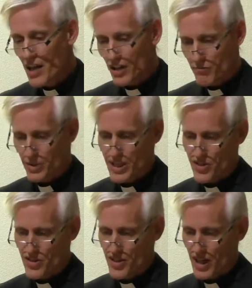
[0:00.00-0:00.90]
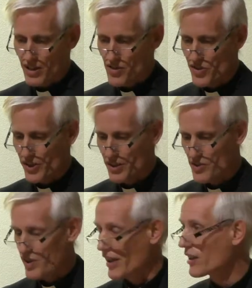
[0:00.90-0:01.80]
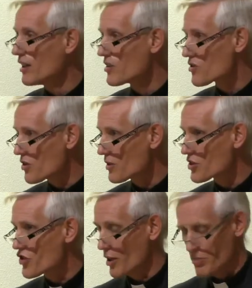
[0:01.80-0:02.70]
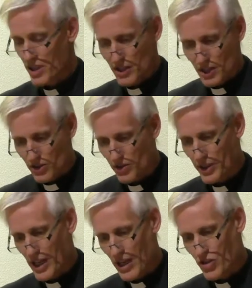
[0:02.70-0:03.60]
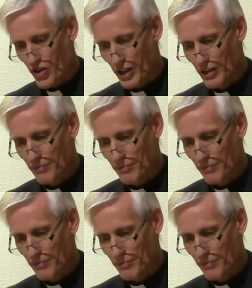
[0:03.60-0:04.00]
of present day concerns like stewardship and creation.